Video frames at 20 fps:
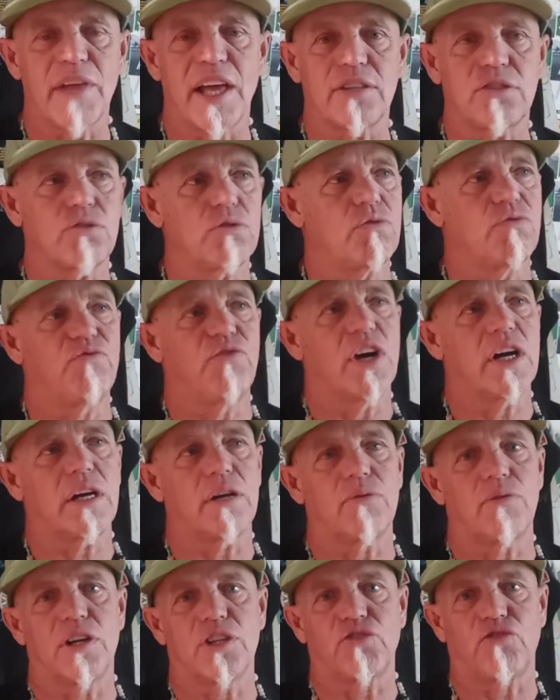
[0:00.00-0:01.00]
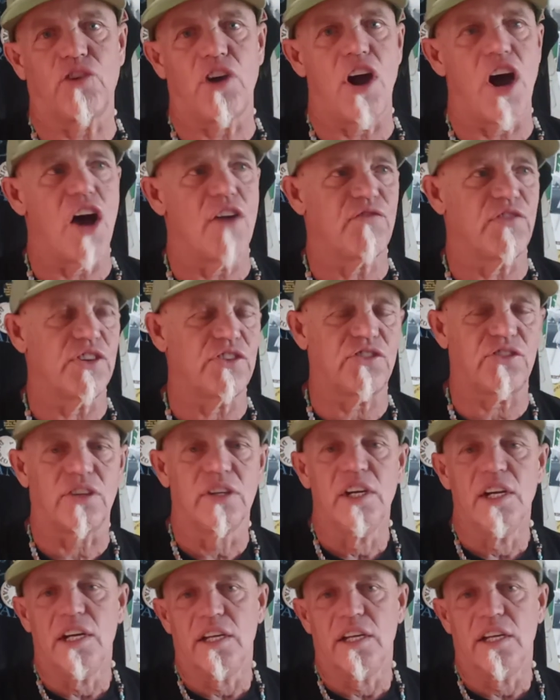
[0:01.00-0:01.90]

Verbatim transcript: That's who fucking runs for office.